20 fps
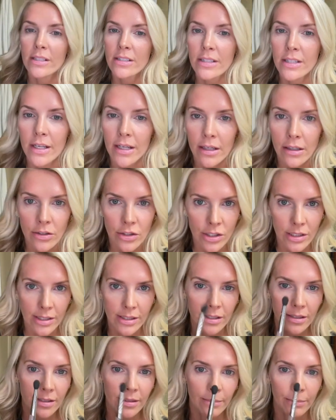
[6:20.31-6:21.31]
to take
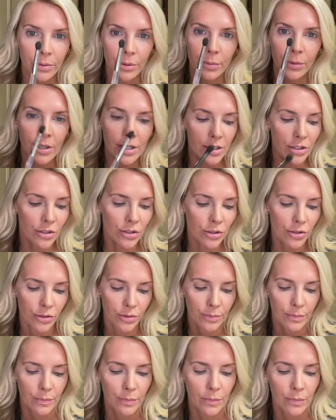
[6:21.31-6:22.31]
just a simple brush.
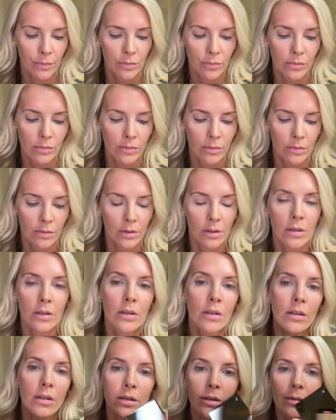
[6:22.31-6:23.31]

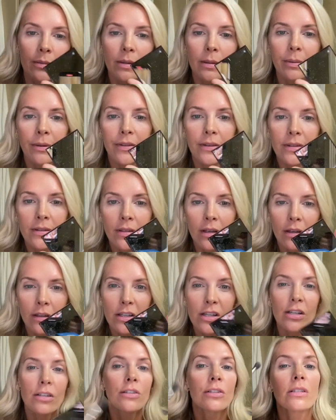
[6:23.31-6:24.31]
I'm going to put this
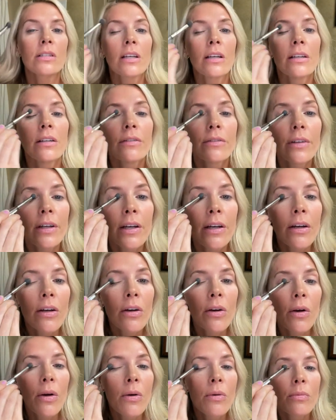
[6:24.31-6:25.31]
color just kind of like
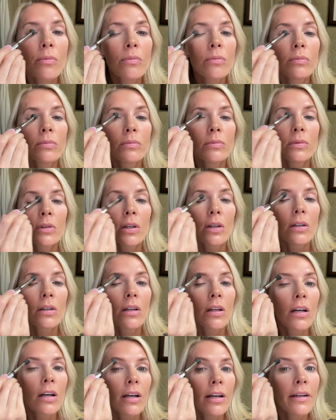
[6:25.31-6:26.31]
all
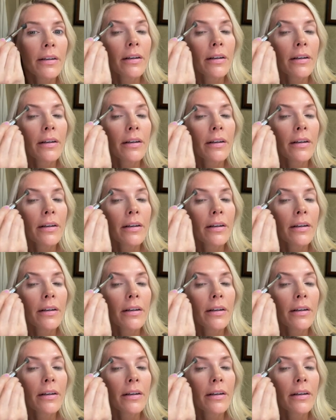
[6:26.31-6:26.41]
on,